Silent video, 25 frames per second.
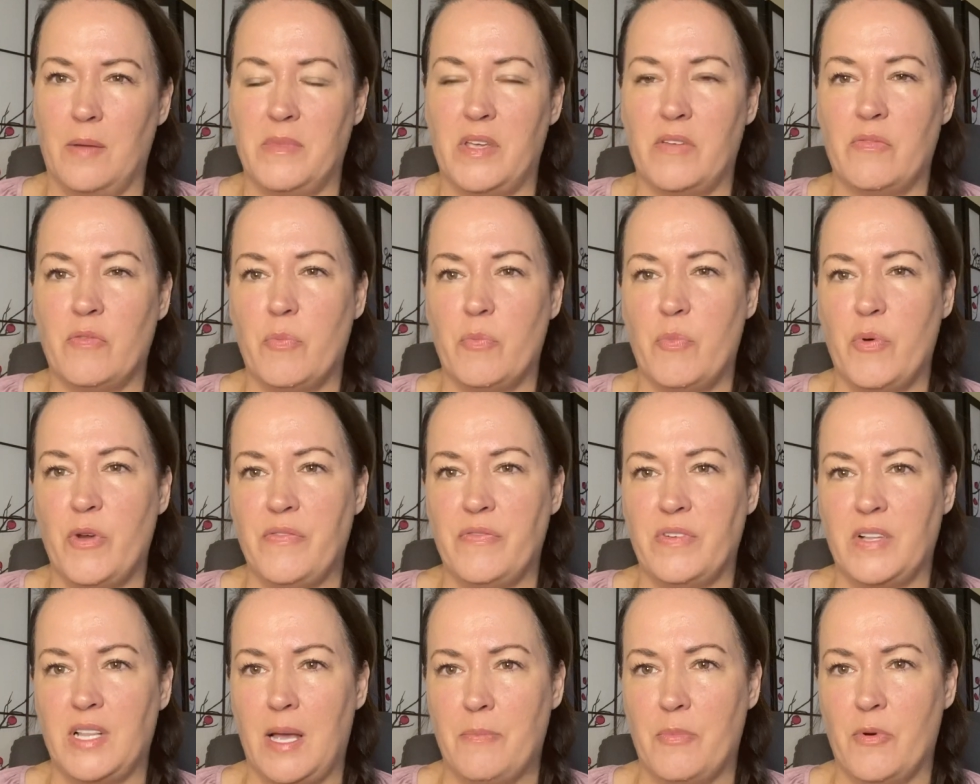give a brief
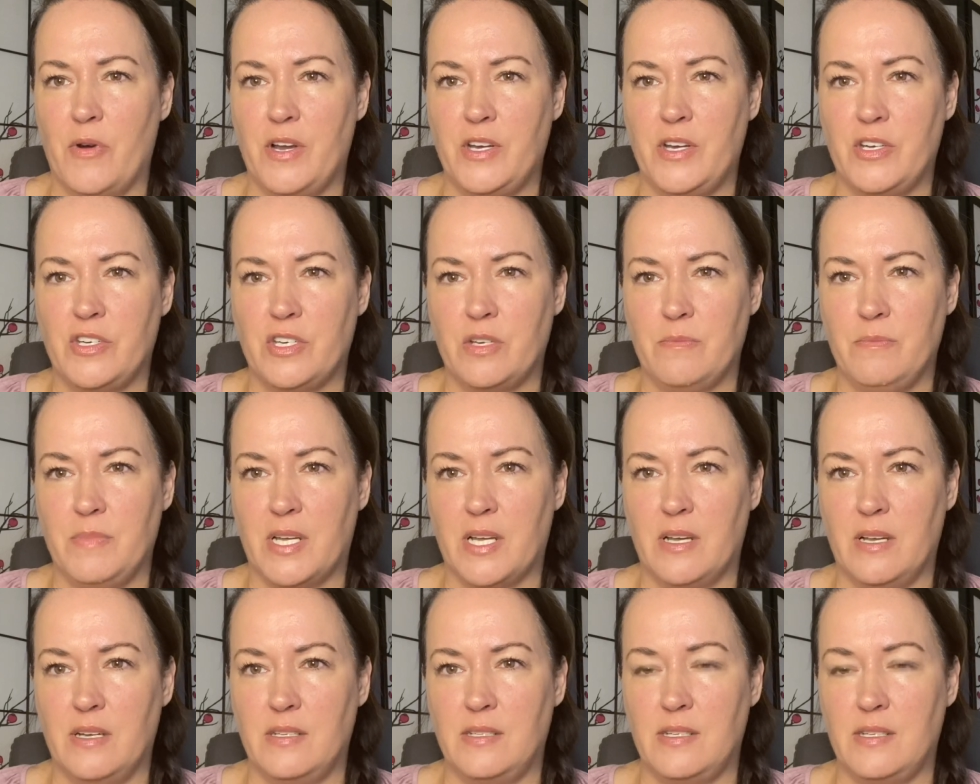elaboration
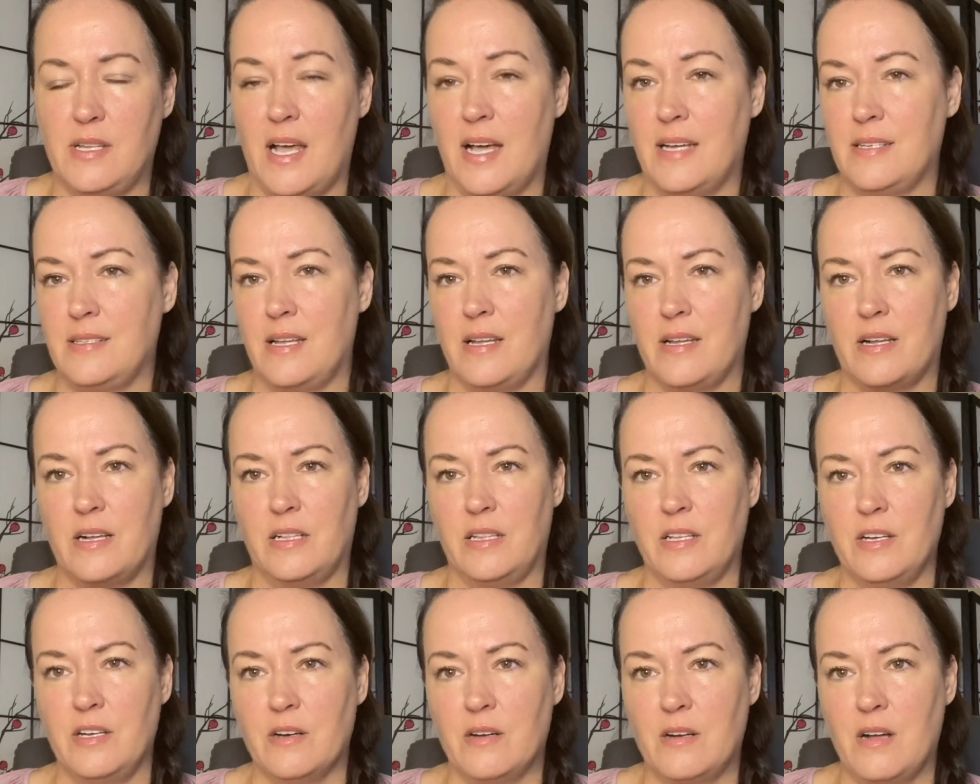because as a
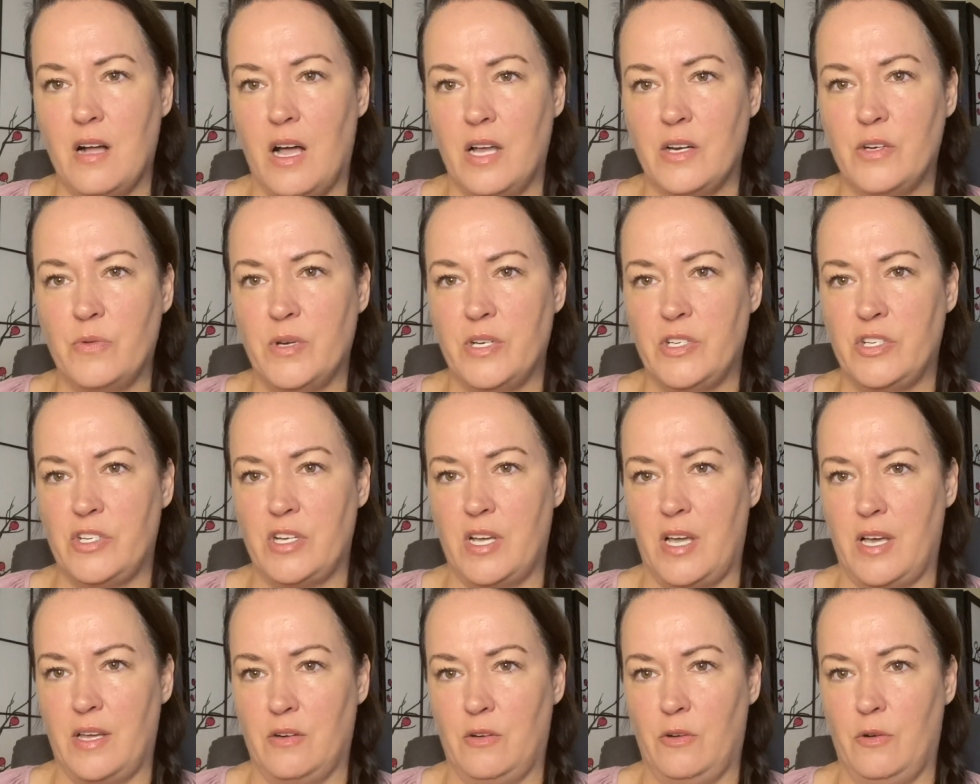clear conduit
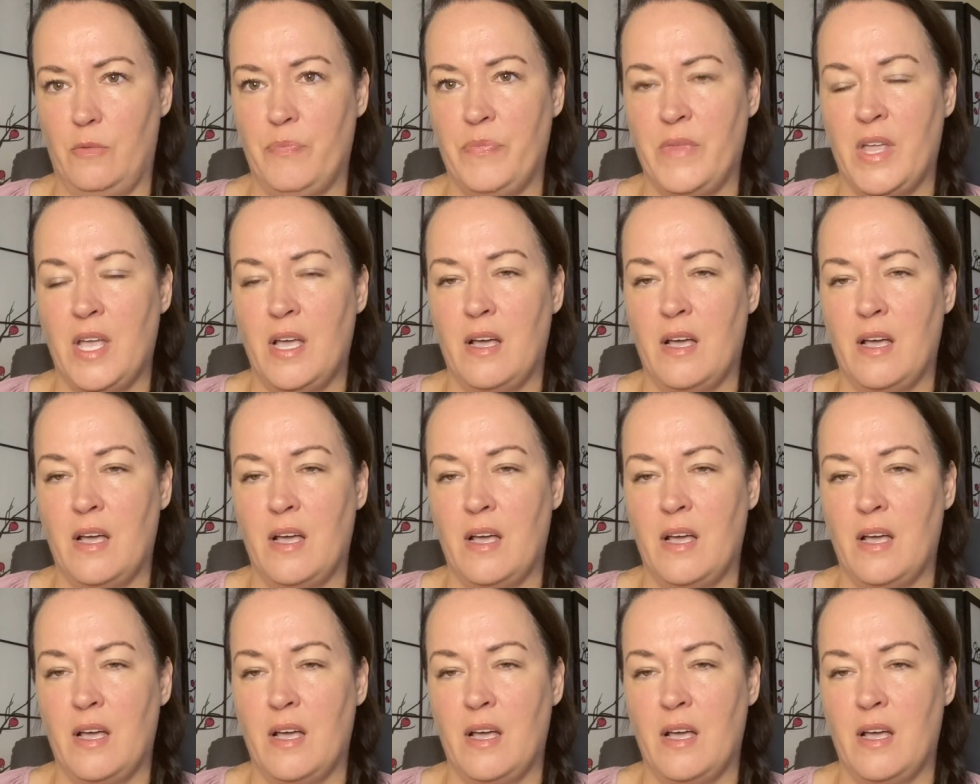channel,